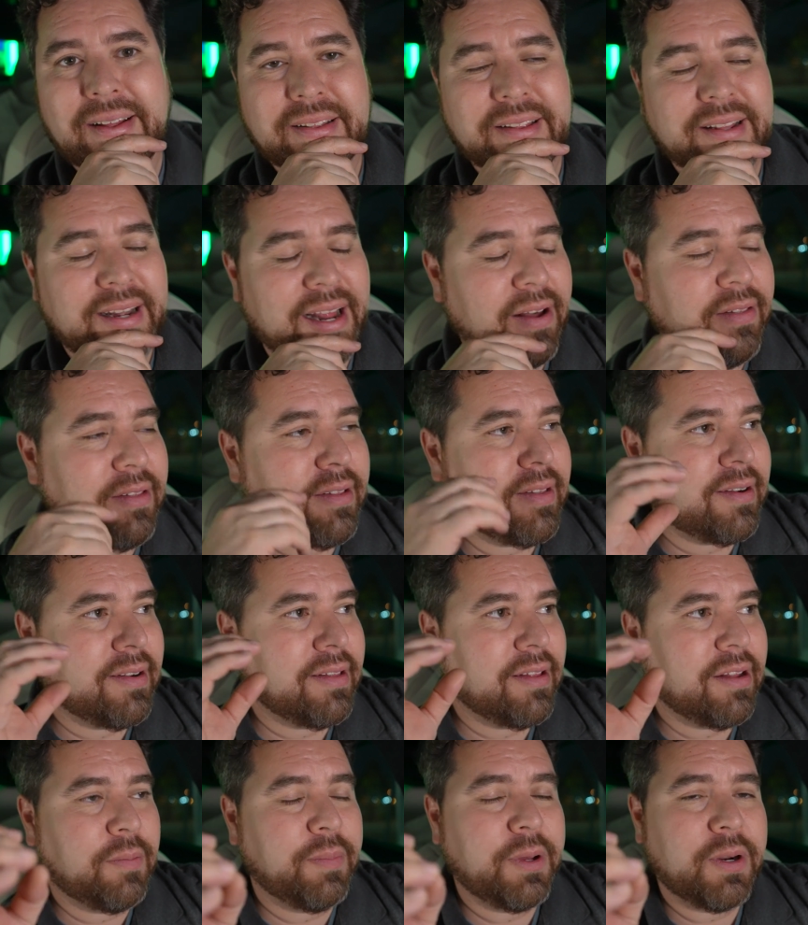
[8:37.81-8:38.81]
now that they're a
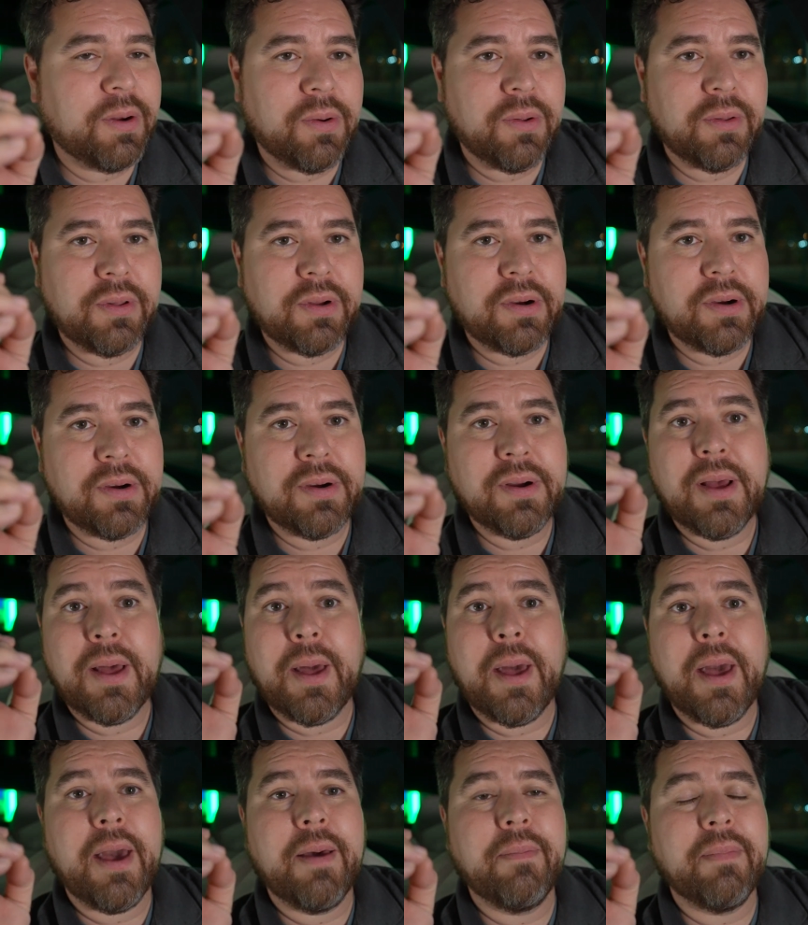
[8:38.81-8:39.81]
little bit older
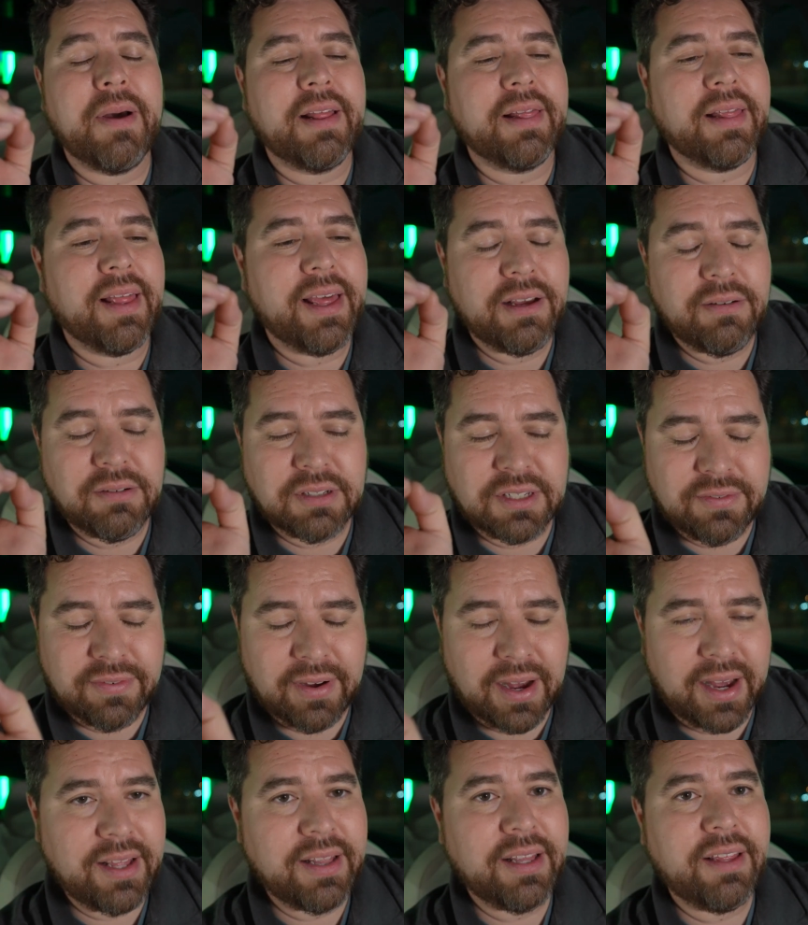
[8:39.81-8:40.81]
and my leg was
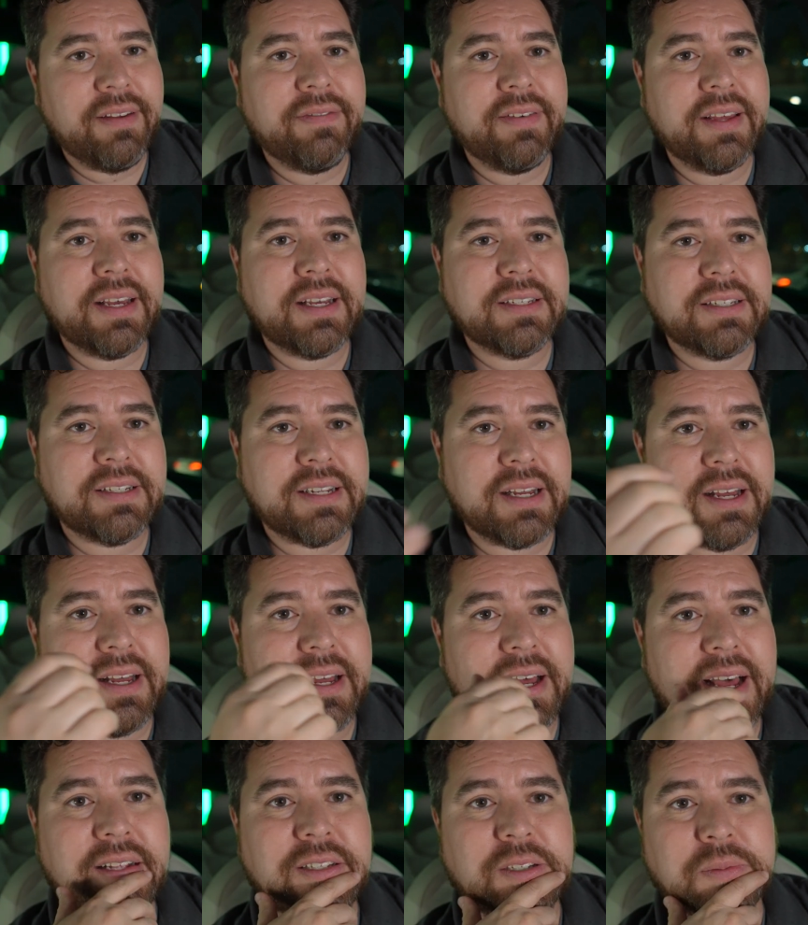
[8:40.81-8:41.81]
finally fixed,
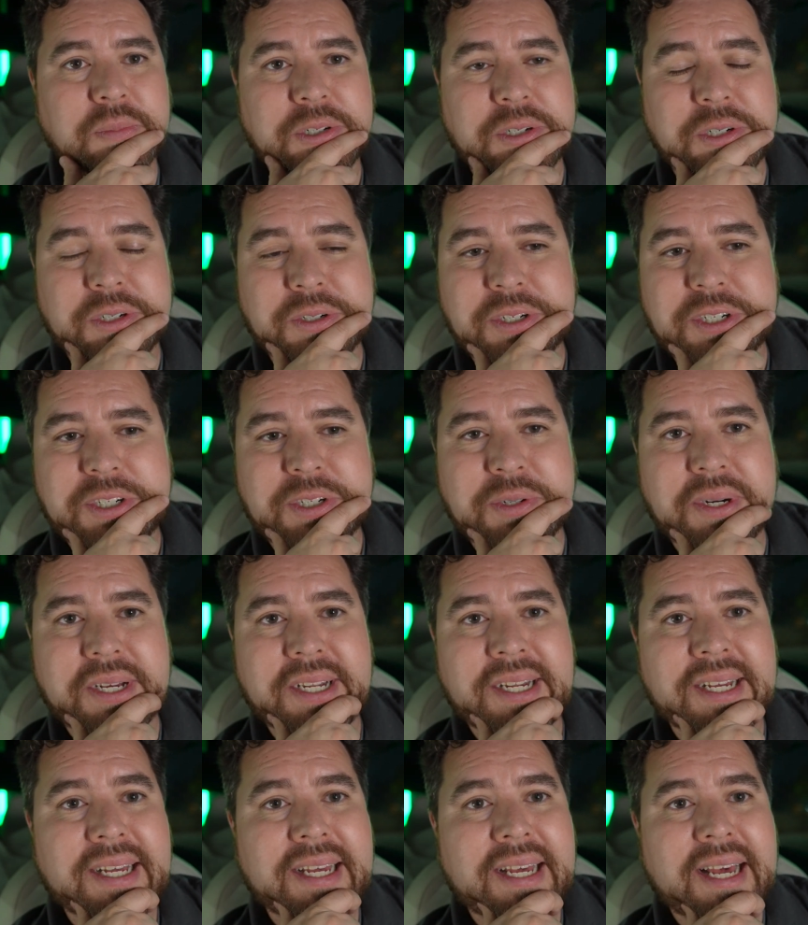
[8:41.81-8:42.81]
had some surgery to it,